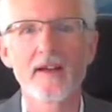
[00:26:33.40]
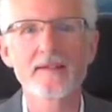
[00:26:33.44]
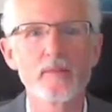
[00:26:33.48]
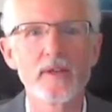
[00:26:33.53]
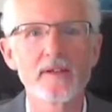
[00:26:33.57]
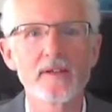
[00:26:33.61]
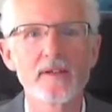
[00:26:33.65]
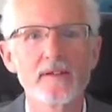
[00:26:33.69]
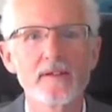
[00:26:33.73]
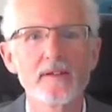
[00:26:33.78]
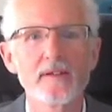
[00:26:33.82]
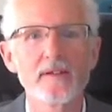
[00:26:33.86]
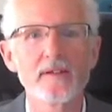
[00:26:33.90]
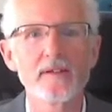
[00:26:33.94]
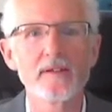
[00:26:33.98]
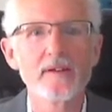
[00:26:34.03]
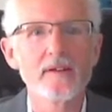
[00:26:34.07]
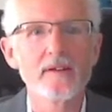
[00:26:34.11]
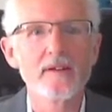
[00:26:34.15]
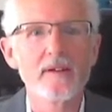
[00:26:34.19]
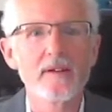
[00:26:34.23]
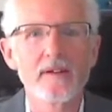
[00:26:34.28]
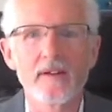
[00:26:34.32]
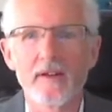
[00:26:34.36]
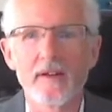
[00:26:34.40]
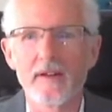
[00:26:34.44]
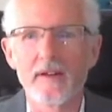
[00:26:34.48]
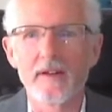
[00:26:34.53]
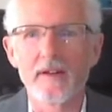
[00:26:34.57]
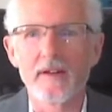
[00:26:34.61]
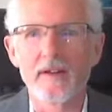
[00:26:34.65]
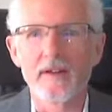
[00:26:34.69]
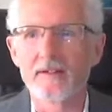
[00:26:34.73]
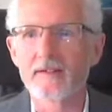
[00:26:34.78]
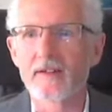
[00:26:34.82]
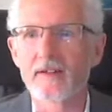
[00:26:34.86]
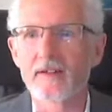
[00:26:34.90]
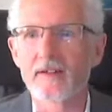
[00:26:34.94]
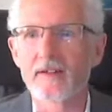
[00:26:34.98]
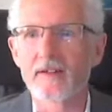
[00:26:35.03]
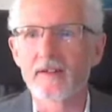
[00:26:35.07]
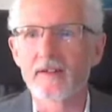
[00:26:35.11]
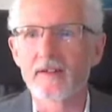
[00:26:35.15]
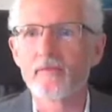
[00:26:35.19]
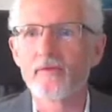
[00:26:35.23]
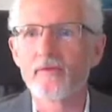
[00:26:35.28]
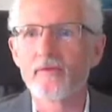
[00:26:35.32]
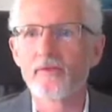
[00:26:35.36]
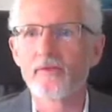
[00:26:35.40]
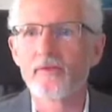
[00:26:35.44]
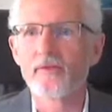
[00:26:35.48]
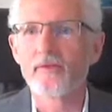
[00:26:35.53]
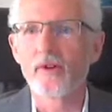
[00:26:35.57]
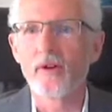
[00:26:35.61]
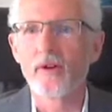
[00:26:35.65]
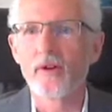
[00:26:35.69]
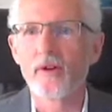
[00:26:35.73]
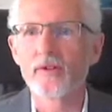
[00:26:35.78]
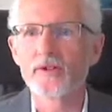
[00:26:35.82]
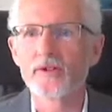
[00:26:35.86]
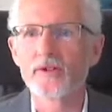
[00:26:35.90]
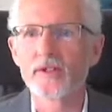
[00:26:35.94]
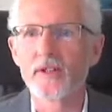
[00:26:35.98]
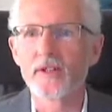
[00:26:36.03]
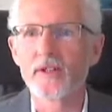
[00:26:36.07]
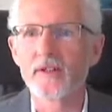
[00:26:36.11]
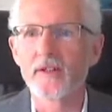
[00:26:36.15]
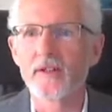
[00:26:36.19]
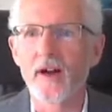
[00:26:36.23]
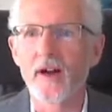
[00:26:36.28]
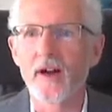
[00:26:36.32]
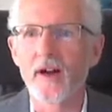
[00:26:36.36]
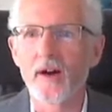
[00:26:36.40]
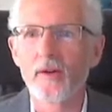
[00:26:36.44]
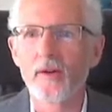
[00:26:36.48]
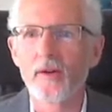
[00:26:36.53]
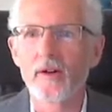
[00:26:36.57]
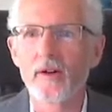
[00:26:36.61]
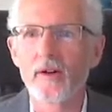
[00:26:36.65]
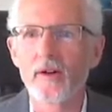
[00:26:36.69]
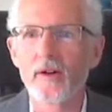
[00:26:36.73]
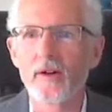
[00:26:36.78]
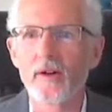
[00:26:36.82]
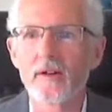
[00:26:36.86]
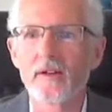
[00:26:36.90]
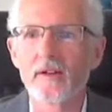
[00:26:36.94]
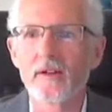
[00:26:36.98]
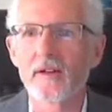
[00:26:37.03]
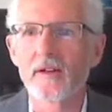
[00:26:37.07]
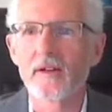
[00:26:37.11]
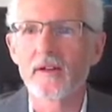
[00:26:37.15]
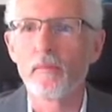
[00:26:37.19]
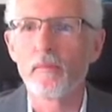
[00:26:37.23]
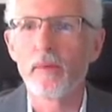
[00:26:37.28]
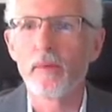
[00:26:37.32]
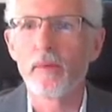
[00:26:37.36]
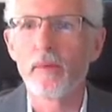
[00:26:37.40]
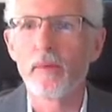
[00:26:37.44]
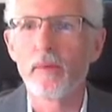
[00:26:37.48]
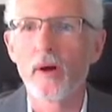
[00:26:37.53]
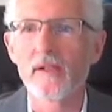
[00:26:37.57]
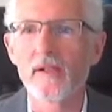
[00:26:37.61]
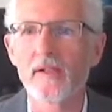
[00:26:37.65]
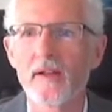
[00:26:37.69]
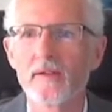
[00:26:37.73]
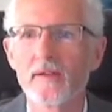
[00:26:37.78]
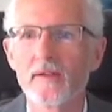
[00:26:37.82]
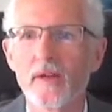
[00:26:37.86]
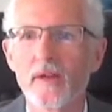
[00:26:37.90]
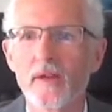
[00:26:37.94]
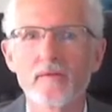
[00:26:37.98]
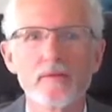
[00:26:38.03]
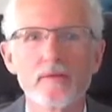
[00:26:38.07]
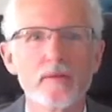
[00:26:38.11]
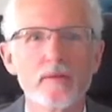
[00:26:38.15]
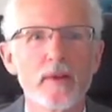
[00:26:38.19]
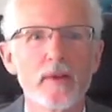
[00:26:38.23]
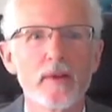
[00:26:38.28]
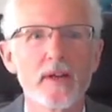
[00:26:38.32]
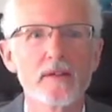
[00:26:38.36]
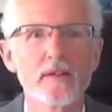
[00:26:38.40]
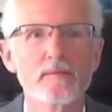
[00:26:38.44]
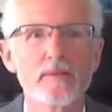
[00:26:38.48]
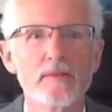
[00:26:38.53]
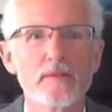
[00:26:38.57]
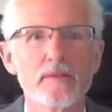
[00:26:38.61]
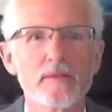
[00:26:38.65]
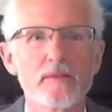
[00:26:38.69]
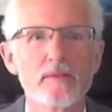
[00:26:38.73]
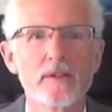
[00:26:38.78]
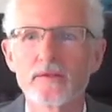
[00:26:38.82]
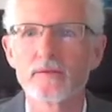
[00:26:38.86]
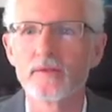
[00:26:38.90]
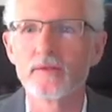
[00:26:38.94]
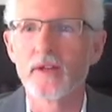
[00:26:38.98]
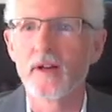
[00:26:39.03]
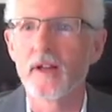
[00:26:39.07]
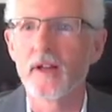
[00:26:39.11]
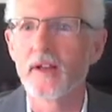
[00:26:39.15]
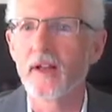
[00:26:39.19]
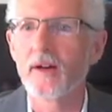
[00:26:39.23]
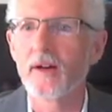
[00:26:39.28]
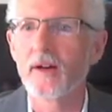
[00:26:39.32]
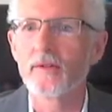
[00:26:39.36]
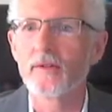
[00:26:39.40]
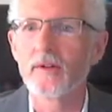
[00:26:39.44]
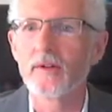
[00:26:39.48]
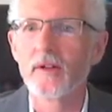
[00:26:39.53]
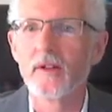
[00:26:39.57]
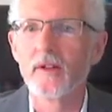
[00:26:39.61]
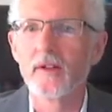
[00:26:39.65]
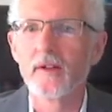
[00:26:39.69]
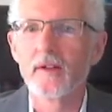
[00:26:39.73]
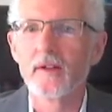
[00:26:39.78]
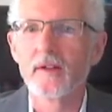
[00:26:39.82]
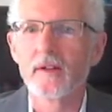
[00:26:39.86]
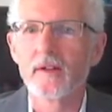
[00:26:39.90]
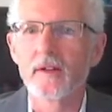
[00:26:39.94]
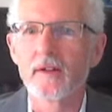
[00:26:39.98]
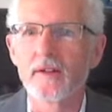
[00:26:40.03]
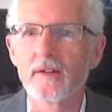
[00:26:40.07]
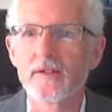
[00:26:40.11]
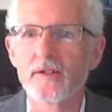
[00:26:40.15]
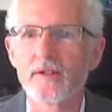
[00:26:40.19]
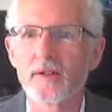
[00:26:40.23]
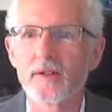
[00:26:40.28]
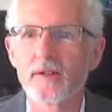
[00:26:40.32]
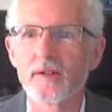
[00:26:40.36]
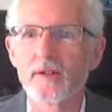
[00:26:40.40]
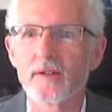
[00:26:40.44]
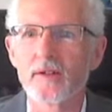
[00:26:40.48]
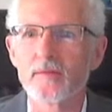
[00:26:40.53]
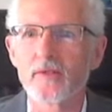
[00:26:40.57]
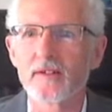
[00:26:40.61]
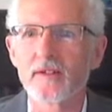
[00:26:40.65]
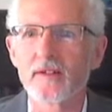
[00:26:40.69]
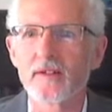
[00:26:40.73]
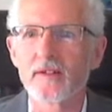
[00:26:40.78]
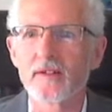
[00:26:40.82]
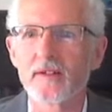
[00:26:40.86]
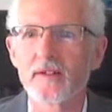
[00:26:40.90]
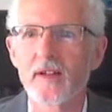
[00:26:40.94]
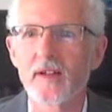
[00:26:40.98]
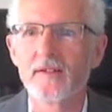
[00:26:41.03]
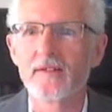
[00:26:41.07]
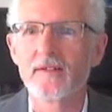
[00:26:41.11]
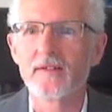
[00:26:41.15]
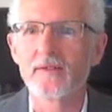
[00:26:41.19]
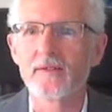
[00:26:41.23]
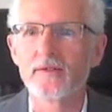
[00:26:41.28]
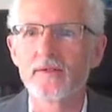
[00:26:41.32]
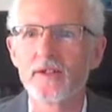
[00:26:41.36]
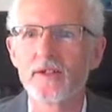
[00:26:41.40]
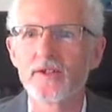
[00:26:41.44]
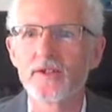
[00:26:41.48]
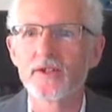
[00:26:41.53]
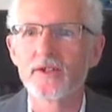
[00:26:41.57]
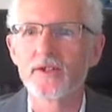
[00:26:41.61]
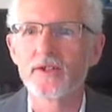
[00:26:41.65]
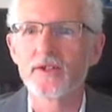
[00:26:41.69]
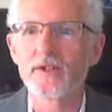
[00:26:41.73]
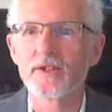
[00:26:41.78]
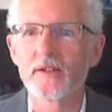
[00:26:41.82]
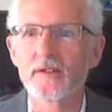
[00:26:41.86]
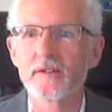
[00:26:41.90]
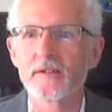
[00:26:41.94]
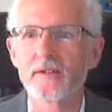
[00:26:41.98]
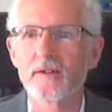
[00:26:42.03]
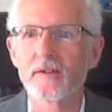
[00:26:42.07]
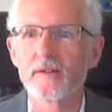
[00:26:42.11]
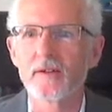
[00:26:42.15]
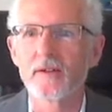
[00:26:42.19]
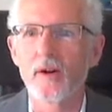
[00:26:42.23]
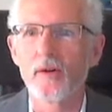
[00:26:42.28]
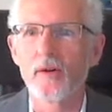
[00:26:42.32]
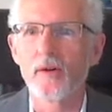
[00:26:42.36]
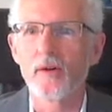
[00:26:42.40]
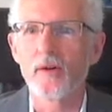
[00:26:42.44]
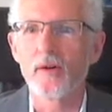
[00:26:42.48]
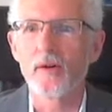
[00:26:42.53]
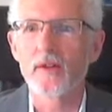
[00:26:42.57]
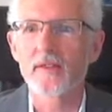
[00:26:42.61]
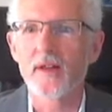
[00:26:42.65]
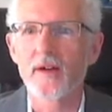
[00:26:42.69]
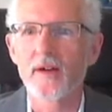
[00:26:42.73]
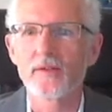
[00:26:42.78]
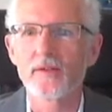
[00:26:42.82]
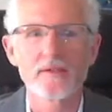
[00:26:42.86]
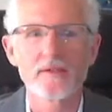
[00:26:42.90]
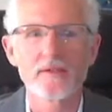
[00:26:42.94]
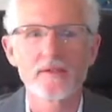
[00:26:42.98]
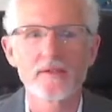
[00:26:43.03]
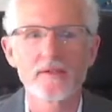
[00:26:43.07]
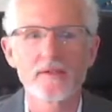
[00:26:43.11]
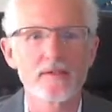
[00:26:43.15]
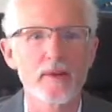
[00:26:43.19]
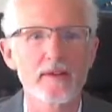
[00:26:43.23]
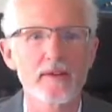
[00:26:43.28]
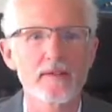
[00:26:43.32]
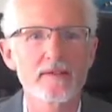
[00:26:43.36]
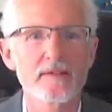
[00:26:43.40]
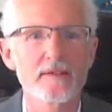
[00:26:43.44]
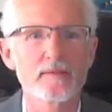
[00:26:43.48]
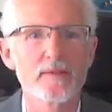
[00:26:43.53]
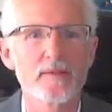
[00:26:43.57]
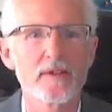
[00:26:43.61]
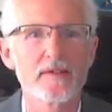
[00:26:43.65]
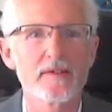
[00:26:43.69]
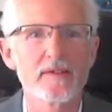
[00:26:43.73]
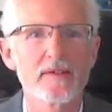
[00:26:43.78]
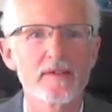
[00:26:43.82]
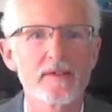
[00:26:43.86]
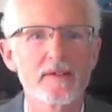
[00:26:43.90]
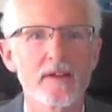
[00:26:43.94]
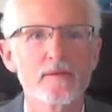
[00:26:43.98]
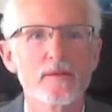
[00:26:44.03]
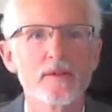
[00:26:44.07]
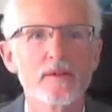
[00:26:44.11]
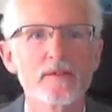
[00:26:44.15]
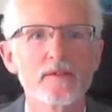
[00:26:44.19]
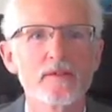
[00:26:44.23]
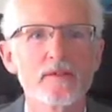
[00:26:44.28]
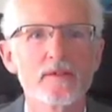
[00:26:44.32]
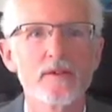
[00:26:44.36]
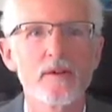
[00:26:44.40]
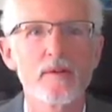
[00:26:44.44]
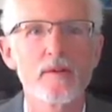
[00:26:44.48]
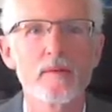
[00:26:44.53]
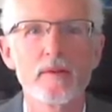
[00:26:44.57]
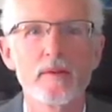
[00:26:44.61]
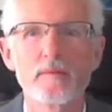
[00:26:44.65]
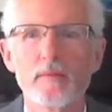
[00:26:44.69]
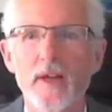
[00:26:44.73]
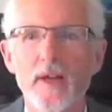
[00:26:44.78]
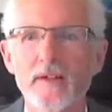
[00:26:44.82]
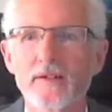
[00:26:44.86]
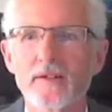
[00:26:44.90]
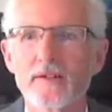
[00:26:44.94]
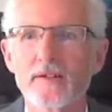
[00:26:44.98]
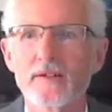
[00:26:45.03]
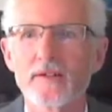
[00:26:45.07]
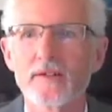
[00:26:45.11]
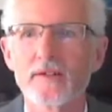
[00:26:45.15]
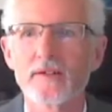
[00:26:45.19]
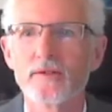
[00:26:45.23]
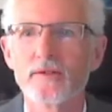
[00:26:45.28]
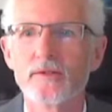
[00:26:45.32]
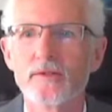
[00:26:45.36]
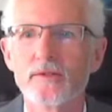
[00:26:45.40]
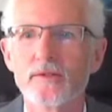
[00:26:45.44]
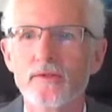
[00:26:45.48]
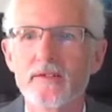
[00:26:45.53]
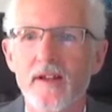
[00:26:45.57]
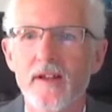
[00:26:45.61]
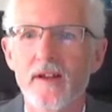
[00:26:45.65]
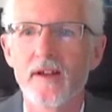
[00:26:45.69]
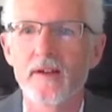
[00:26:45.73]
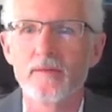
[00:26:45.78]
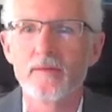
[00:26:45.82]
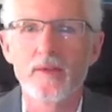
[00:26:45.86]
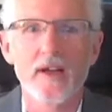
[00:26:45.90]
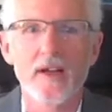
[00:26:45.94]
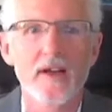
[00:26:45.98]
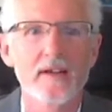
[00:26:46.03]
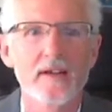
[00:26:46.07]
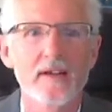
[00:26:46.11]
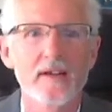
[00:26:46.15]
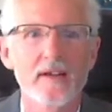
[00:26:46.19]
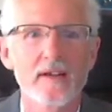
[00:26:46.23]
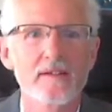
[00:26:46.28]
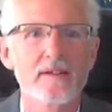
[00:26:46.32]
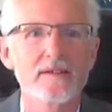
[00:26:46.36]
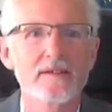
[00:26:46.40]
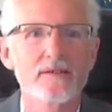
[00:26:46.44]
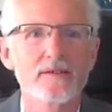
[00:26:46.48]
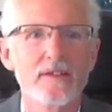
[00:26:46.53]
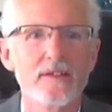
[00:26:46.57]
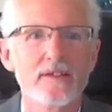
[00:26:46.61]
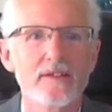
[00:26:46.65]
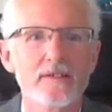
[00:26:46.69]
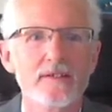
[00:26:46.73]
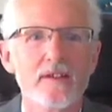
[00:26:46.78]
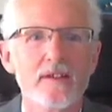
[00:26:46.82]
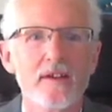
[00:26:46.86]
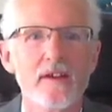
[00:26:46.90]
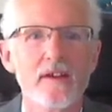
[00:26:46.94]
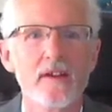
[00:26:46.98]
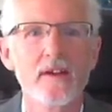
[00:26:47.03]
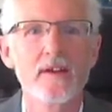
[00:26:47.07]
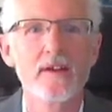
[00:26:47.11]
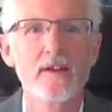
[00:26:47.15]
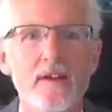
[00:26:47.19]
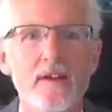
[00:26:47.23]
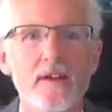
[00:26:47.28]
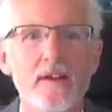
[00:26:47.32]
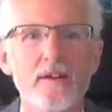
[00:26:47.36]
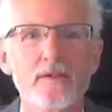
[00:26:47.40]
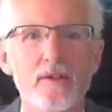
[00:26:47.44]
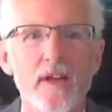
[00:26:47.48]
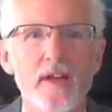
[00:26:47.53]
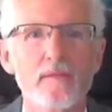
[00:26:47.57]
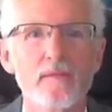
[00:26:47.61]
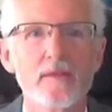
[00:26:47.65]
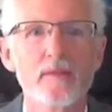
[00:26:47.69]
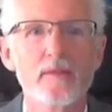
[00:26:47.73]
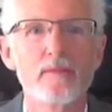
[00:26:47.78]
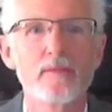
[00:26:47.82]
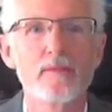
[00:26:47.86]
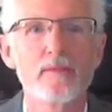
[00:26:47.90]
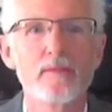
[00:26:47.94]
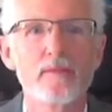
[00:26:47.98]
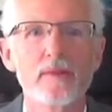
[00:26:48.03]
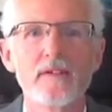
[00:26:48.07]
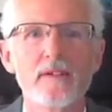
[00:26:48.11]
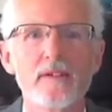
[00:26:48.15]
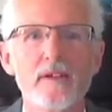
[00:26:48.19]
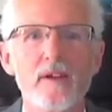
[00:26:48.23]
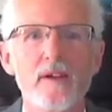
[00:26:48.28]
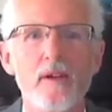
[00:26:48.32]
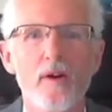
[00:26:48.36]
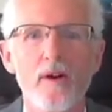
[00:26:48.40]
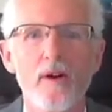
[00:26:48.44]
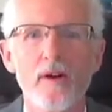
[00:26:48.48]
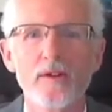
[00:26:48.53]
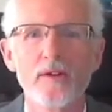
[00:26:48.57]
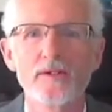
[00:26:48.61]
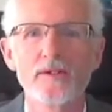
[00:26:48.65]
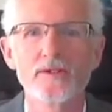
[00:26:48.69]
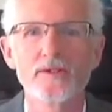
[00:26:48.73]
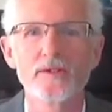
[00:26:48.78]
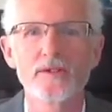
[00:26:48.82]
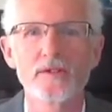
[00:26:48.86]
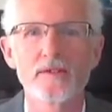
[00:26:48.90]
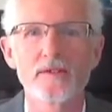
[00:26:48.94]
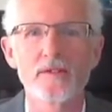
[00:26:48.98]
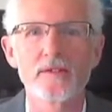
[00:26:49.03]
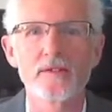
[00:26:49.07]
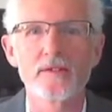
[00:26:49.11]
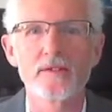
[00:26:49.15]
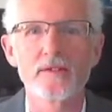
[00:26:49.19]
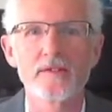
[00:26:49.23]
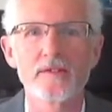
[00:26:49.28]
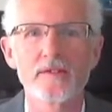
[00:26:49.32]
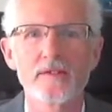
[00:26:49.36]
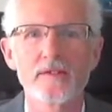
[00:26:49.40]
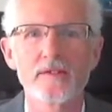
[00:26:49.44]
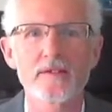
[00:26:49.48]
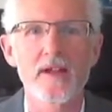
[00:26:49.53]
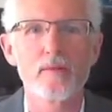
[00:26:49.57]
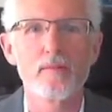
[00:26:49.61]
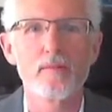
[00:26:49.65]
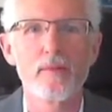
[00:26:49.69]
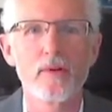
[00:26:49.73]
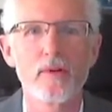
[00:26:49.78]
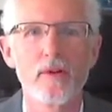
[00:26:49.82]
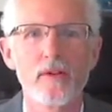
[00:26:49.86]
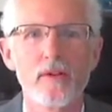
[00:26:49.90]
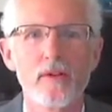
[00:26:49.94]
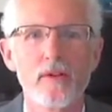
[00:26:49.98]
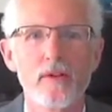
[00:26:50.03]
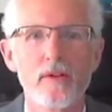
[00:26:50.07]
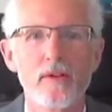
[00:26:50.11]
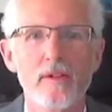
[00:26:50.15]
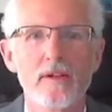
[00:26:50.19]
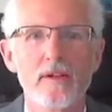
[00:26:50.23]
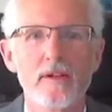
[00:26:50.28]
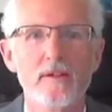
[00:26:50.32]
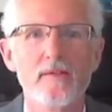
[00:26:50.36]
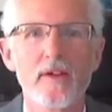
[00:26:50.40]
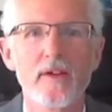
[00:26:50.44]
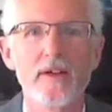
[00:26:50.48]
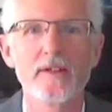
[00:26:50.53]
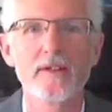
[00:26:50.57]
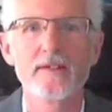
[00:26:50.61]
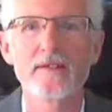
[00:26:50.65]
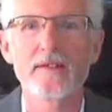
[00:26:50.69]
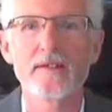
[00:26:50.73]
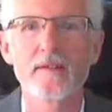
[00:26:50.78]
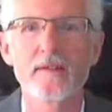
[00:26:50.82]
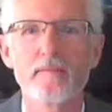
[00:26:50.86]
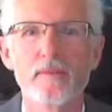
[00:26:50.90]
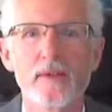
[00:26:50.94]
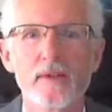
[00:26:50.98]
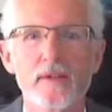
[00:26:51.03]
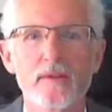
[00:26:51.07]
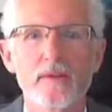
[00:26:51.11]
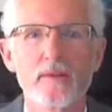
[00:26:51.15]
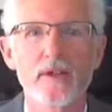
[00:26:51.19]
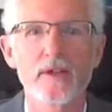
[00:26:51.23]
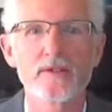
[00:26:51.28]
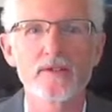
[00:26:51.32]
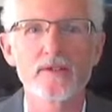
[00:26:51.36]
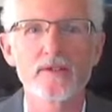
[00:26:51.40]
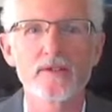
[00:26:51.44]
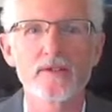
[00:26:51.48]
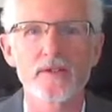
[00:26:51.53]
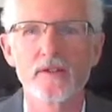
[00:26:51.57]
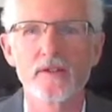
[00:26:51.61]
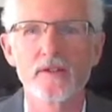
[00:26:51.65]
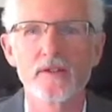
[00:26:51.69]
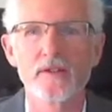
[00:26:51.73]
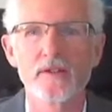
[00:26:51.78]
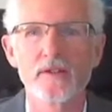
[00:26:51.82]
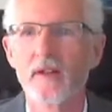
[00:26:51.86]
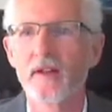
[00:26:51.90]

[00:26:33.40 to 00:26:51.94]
speaker, it is time for launching our little poll that we have prepared, because we are now, in terms of attendees, reaching over 1,000 participants, and you want to know a bit better who is there behind their screens. So can we please launch the Slido poll in a very simple question?